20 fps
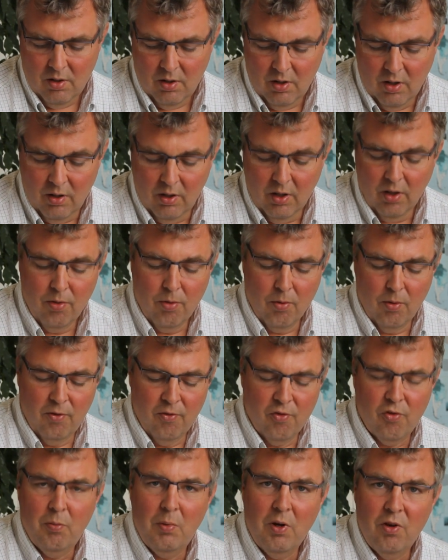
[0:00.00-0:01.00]
Another
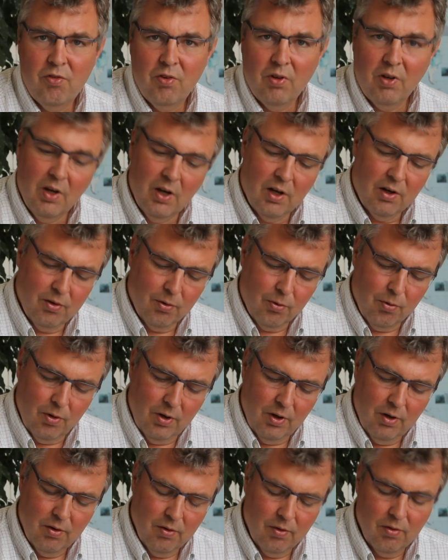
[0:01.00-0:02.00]
information
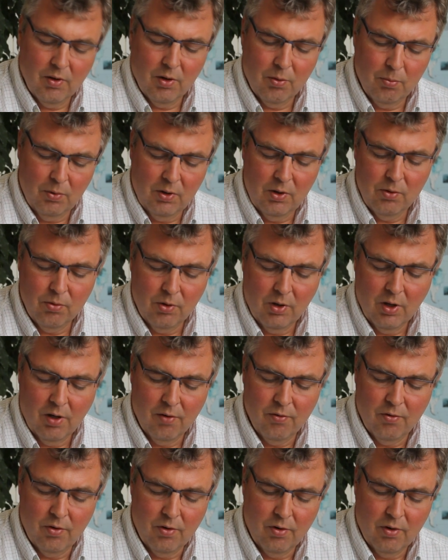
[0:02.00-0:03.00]
category that we need to
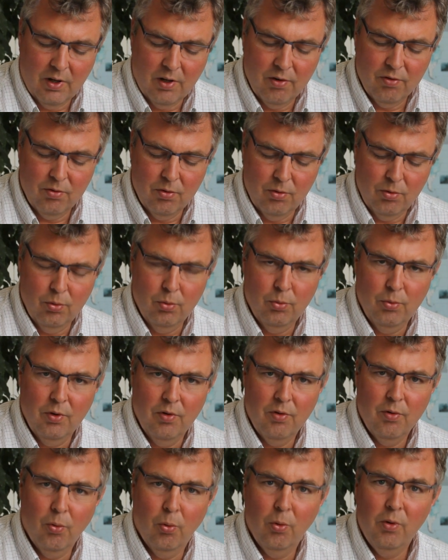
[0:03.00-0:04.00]
cover has to do
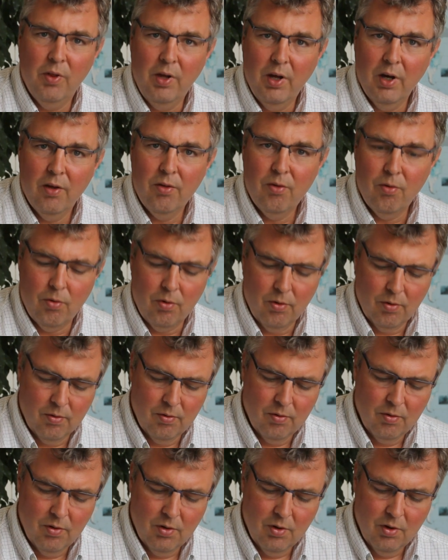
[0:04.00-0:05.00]
with all the other
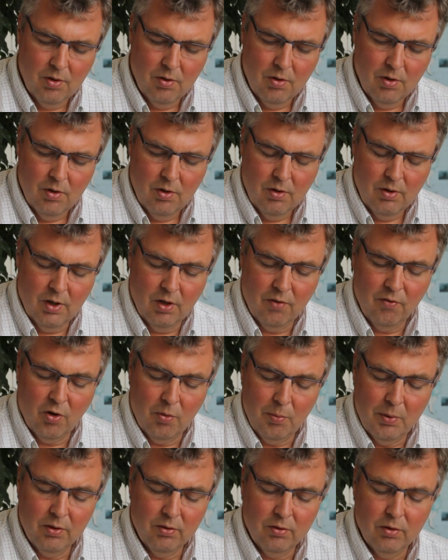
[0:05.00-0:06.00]

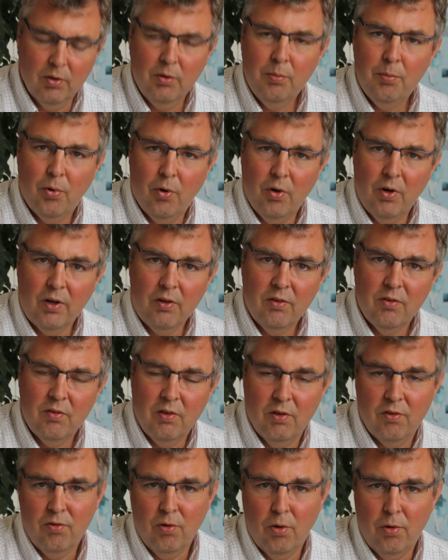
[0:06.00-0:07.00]
environmental products
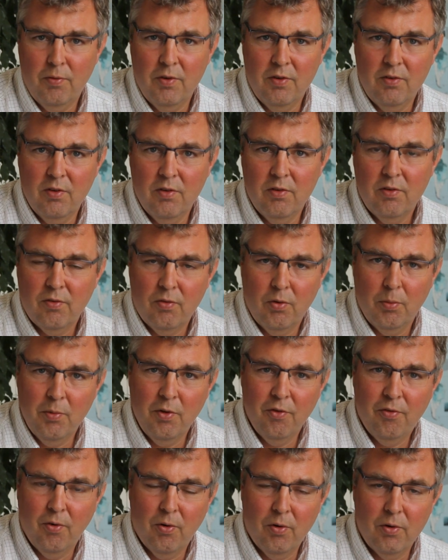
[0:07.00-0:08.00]
and services from the
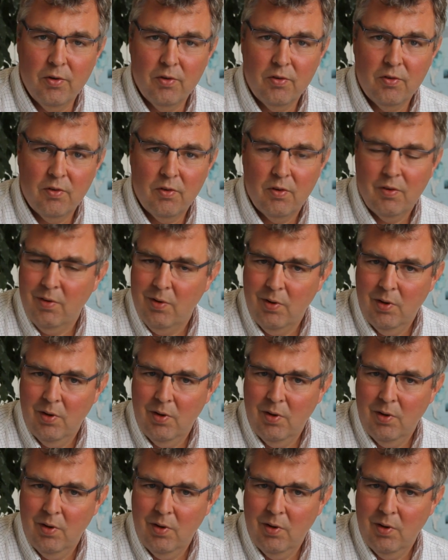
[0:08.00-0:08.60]
forest,